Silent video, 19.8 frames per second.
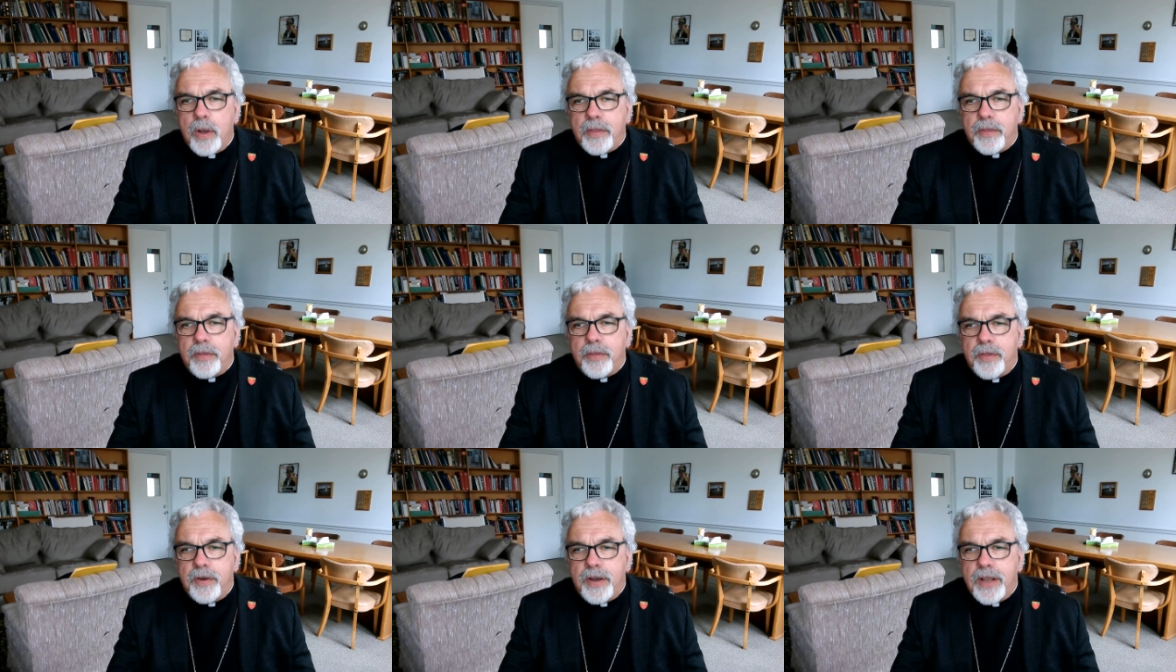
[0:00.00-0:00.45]

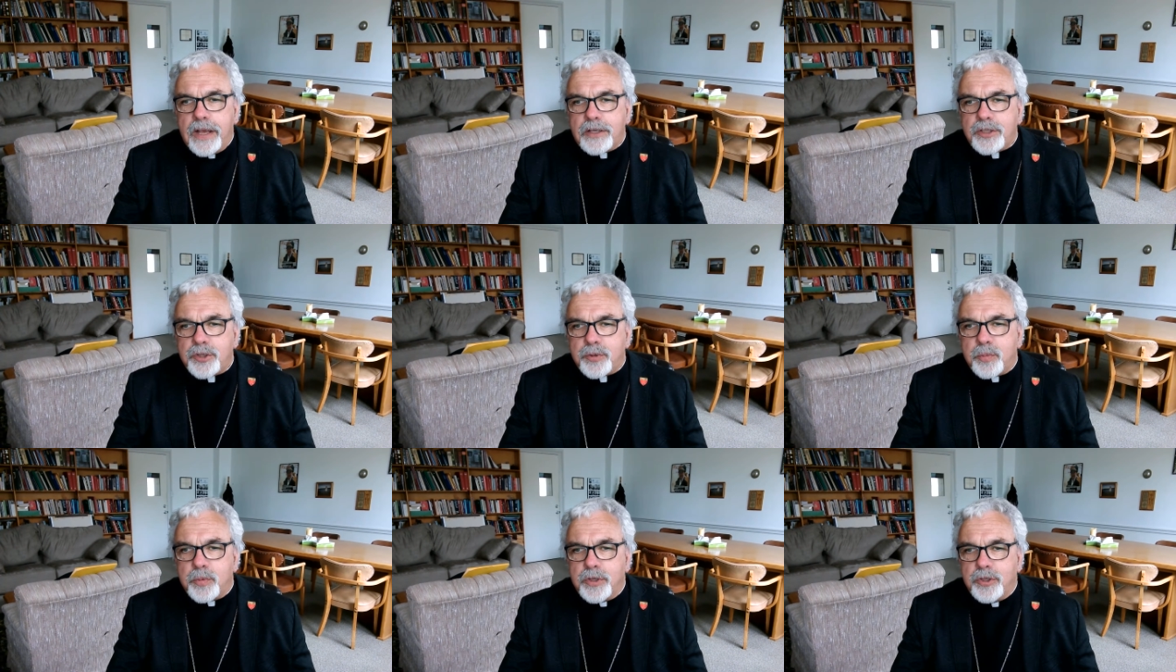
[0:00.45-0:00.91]
whether the
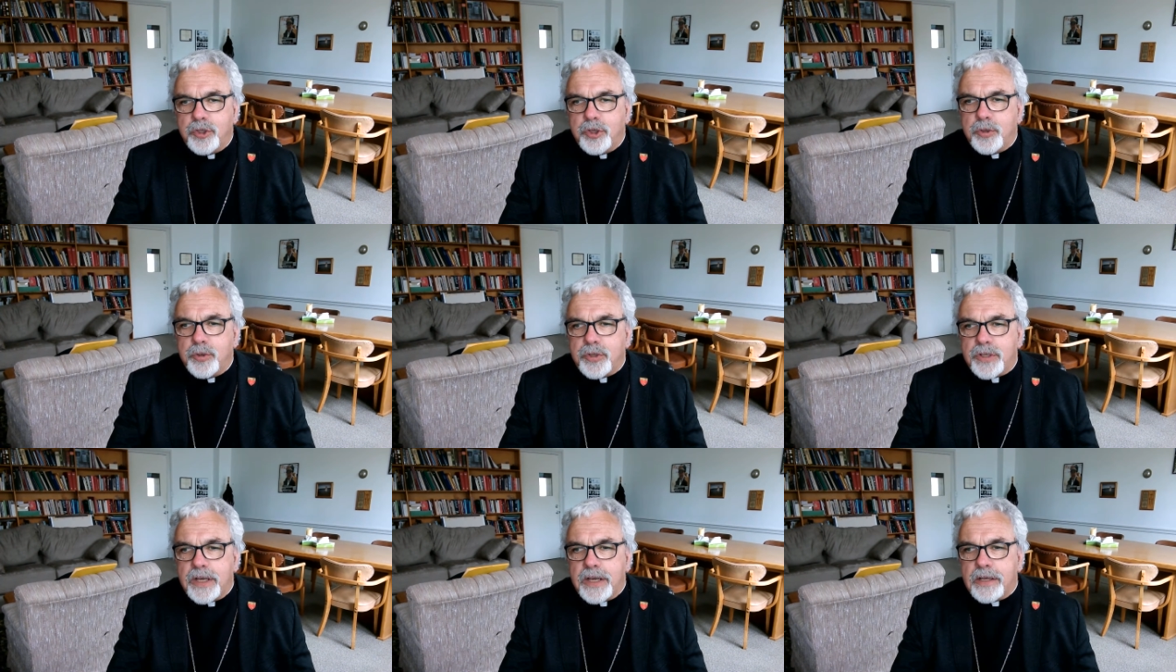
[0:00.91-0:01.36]
deaths were
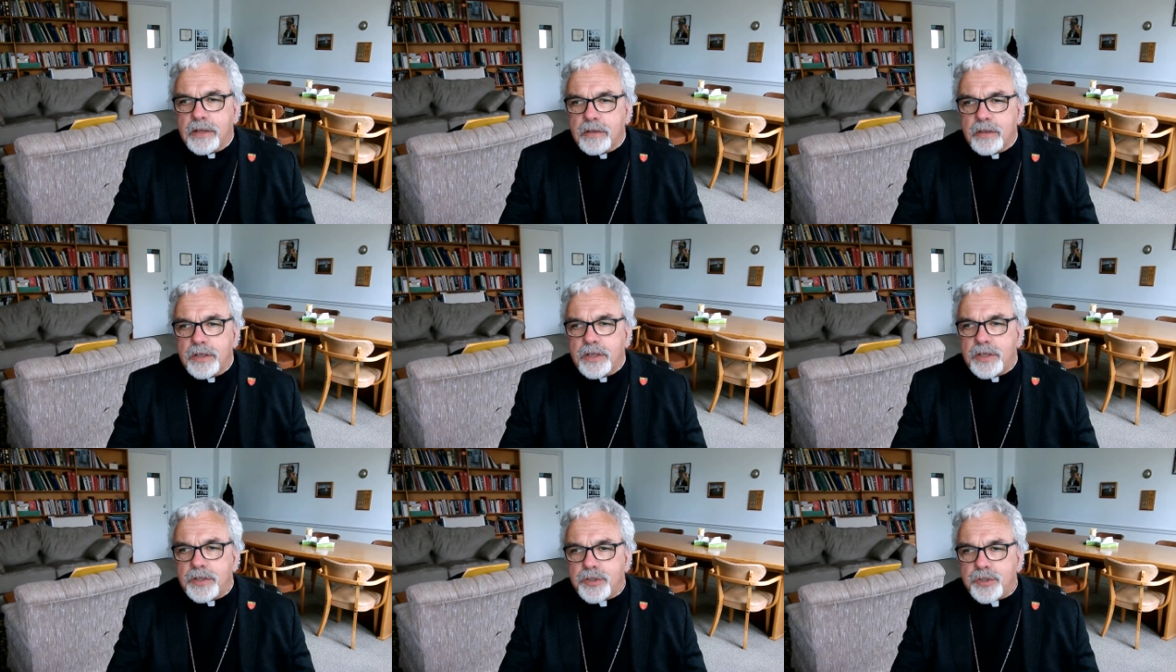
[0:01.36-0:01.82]
due to
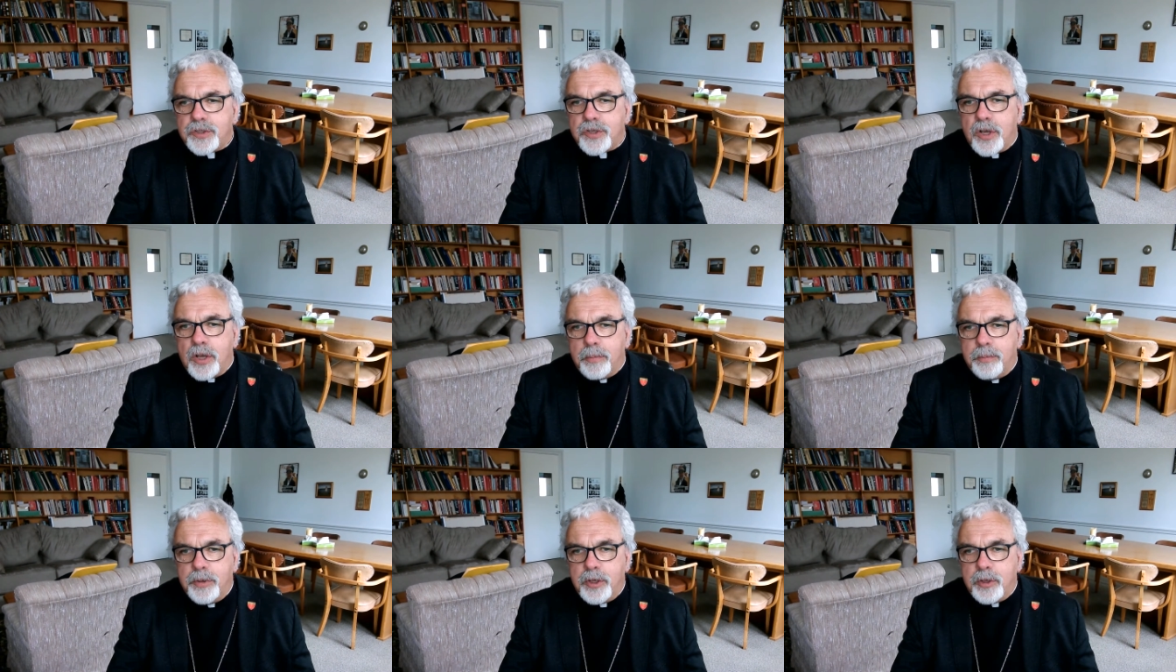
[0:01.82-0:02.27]

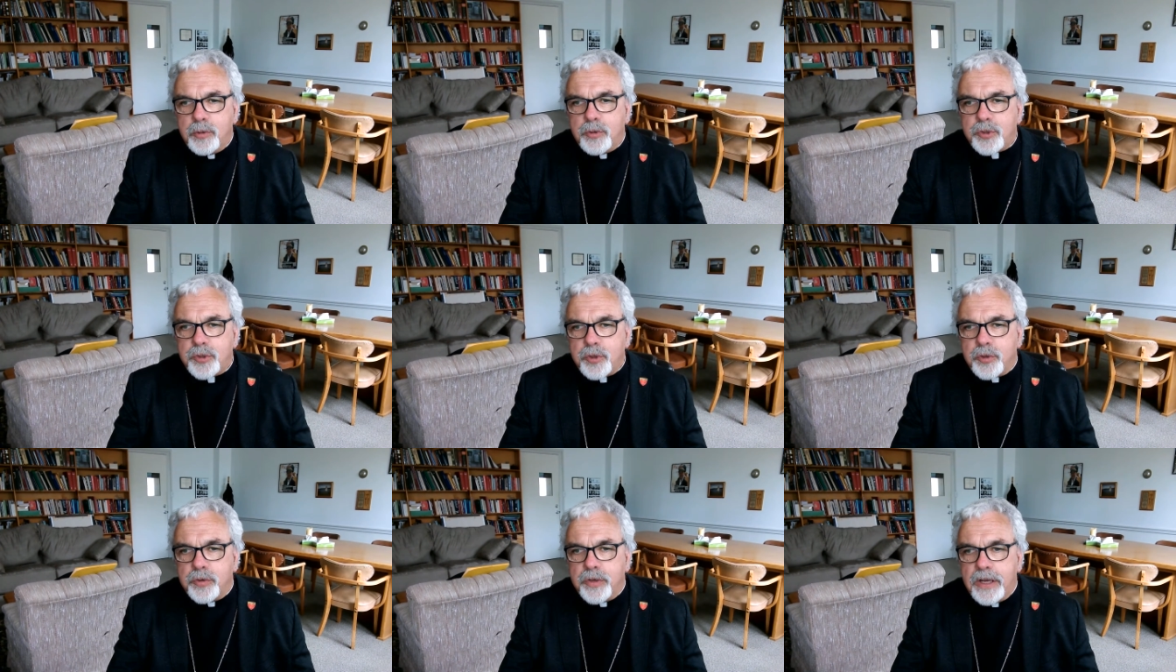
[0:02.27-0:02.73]
illness,
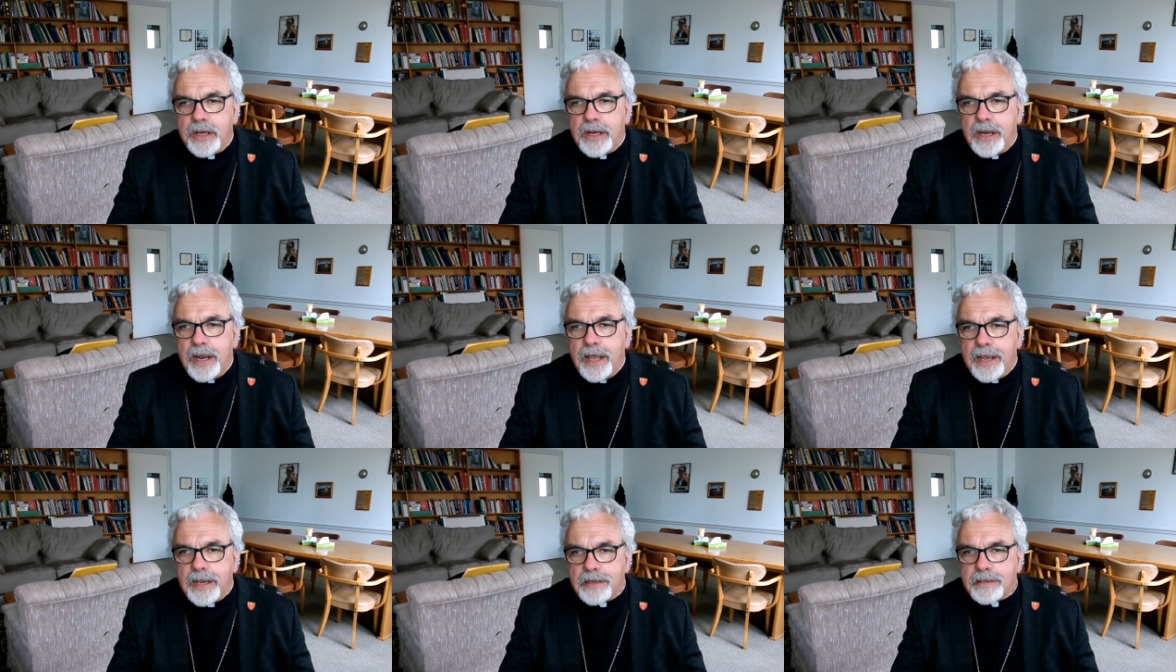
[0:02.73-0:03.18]
abuse, or
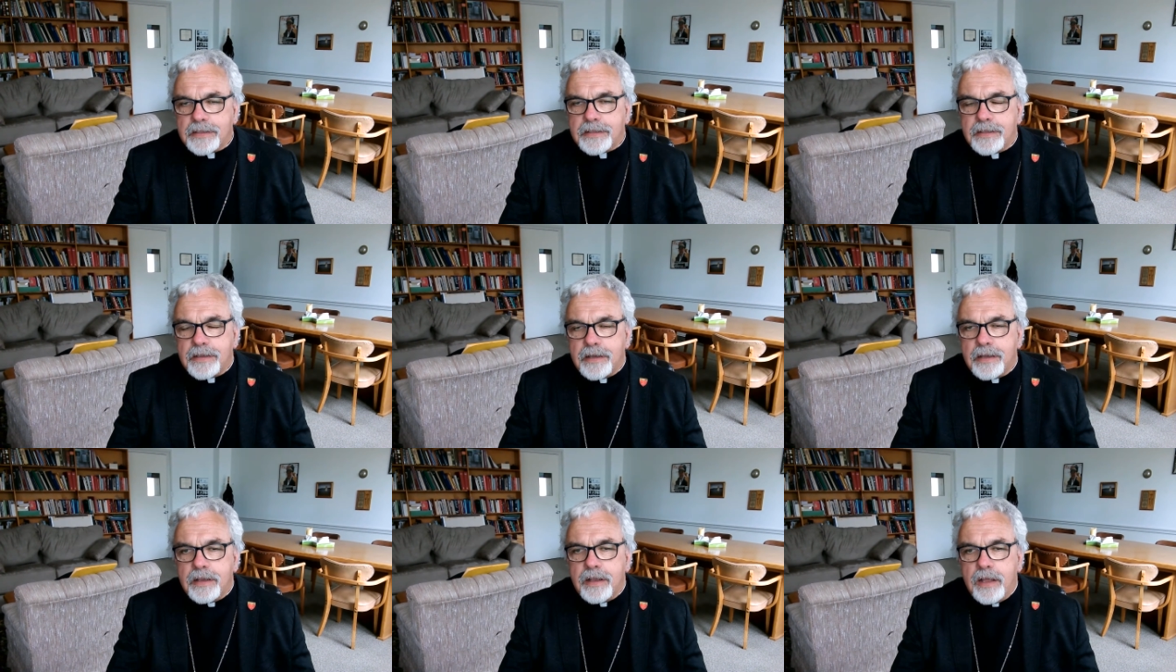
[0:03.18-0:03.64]

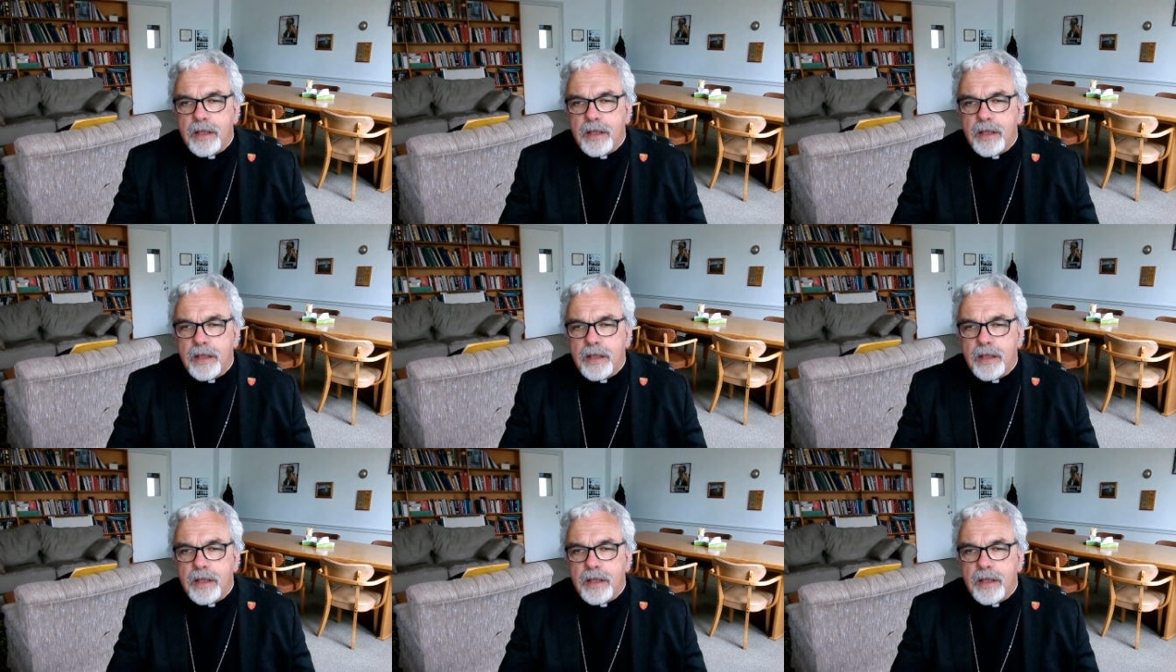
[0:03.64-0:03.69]
neglect.